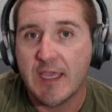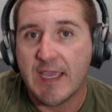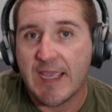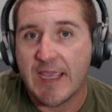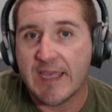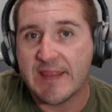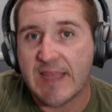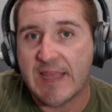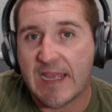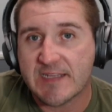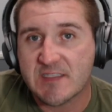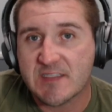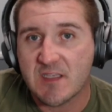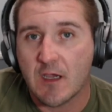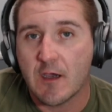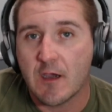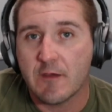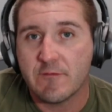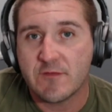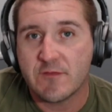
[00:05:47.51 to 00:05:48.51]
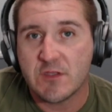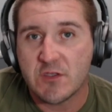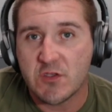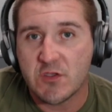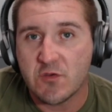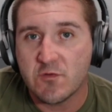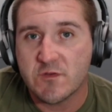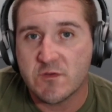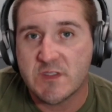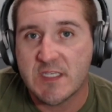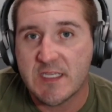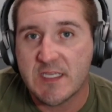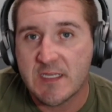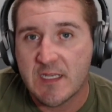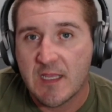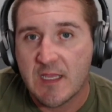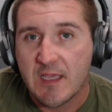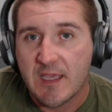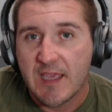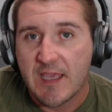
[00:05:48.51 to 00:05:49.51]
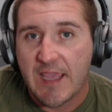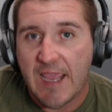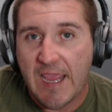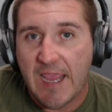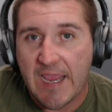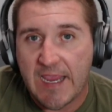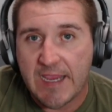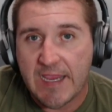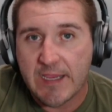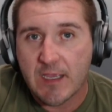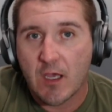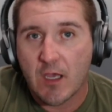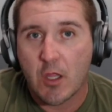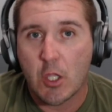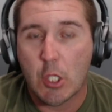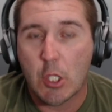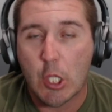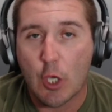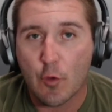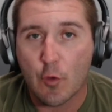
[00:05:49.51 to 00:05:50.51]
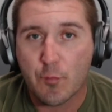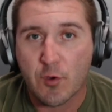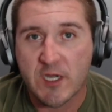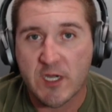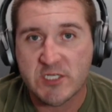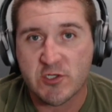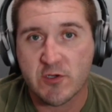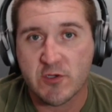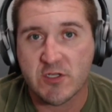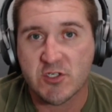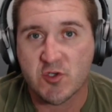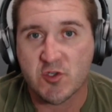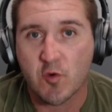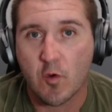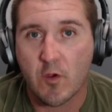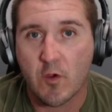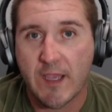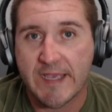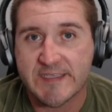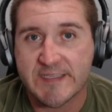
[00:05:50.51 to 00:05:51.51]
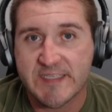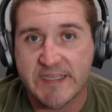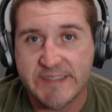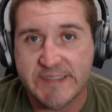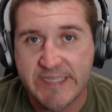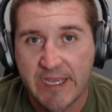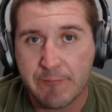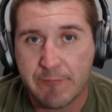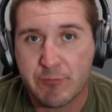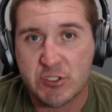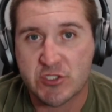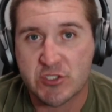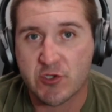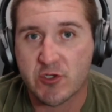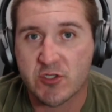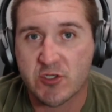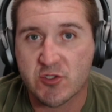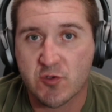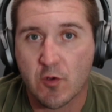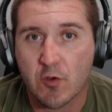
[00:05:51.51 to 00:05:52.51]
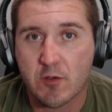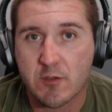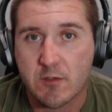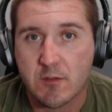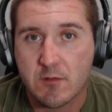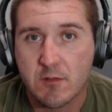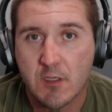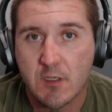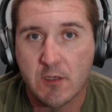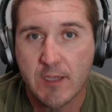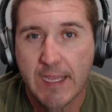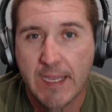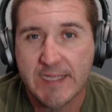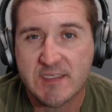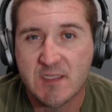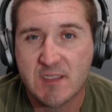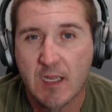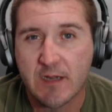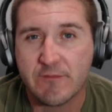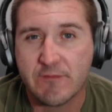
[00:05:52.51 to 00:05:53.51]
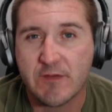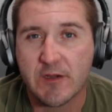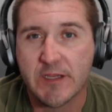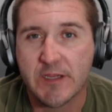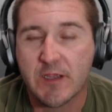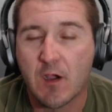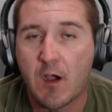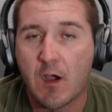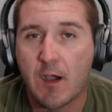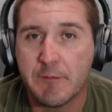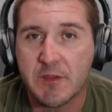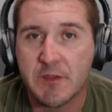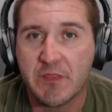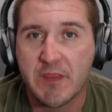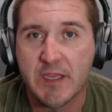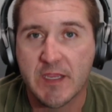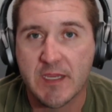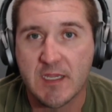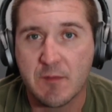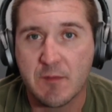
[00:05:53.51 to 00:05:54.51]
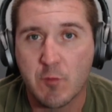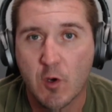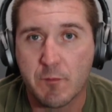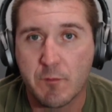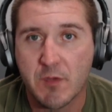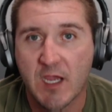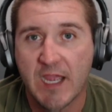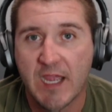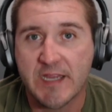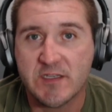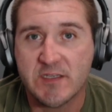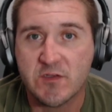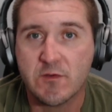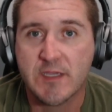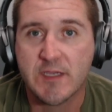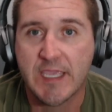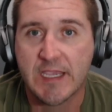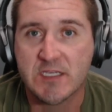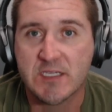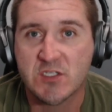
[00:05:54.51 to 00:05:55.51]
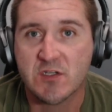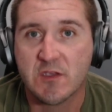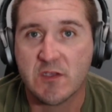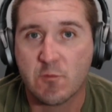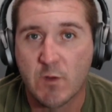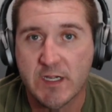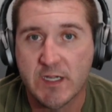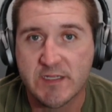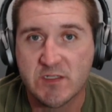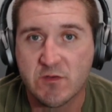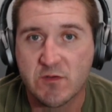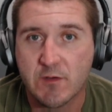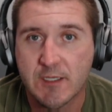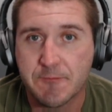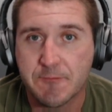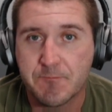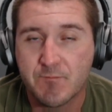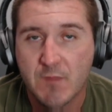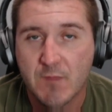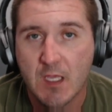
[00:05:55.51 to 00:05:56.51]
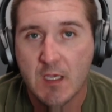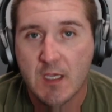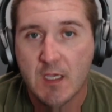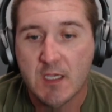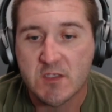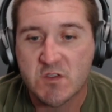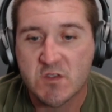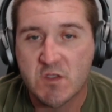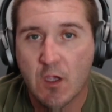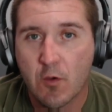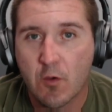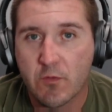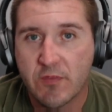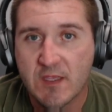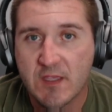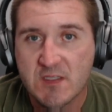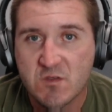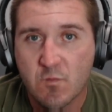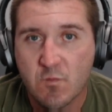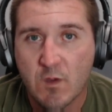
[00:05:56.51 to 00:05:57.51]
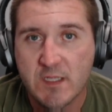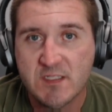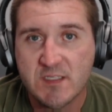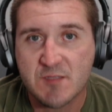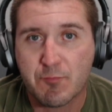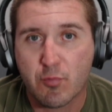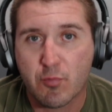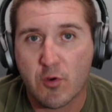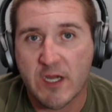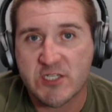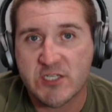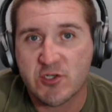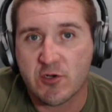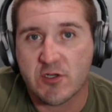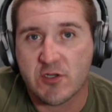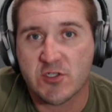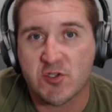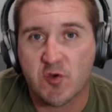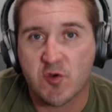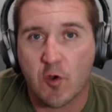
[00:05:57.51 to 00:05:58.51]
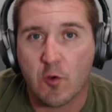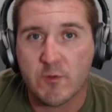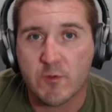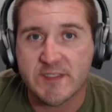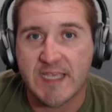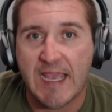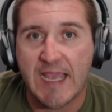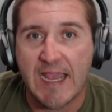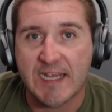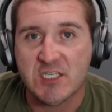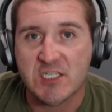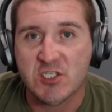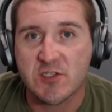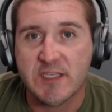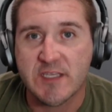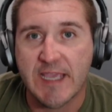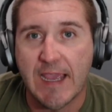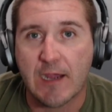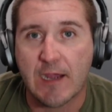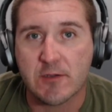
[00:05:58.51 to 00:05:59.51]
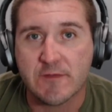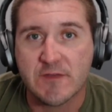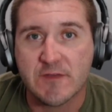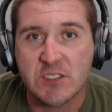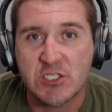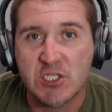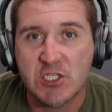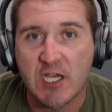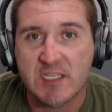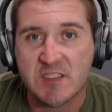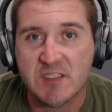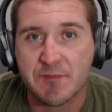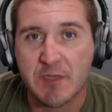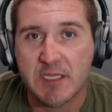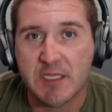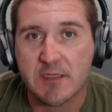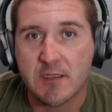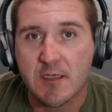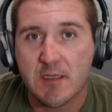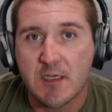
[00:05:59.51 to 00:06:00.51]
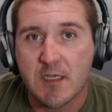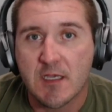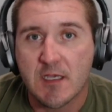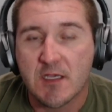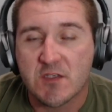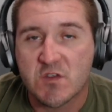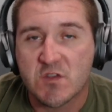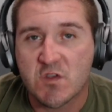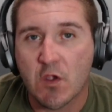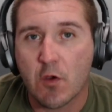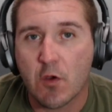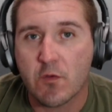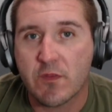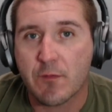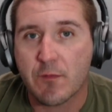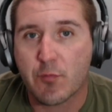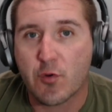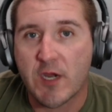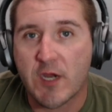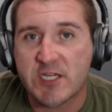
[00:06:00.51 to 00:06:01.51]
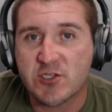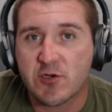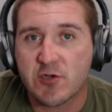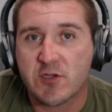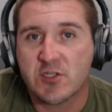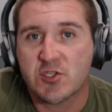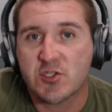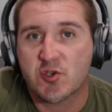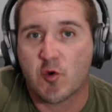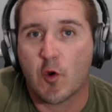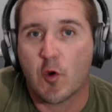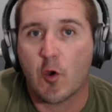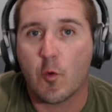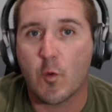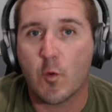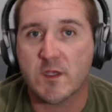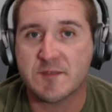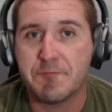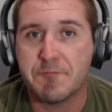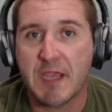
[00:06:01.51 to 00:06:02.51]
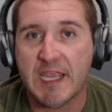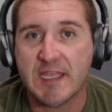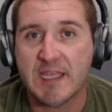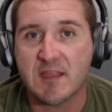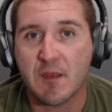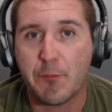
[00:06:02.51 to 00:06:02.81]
and that's of using a low pressure control as a temperature controller. Okay, it's not a very common thing anymore, but I do occasionally run into it. So this one's pressure control was actually out of adjustment. So the pressure control was making the